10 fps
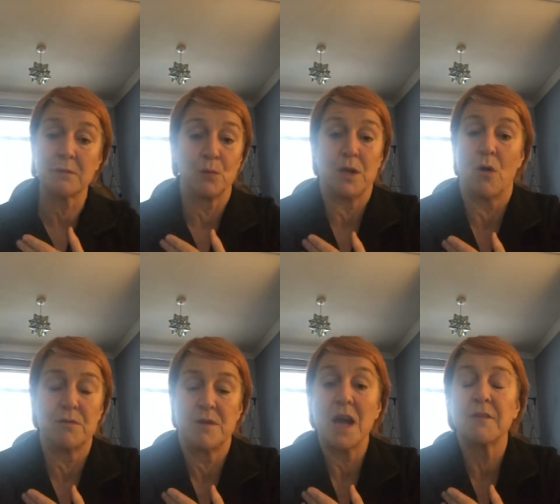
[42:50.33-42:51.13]
we
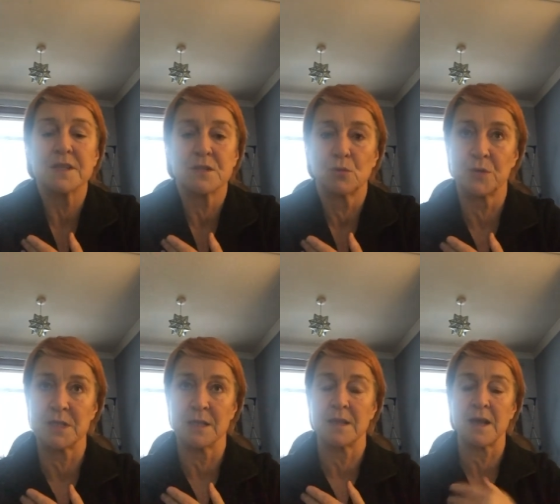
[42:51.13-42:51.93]
none of us know the
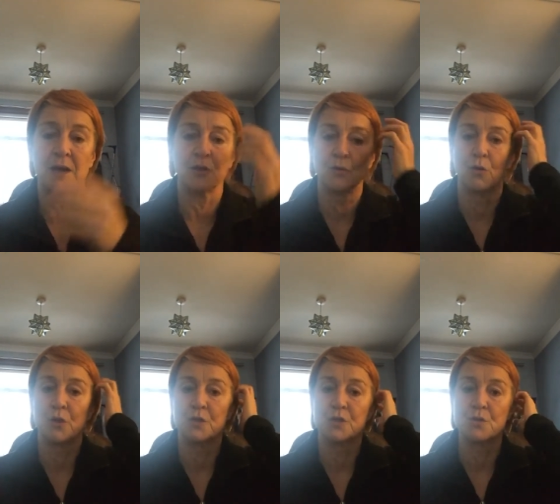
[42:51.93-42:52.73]
day that that could knock on your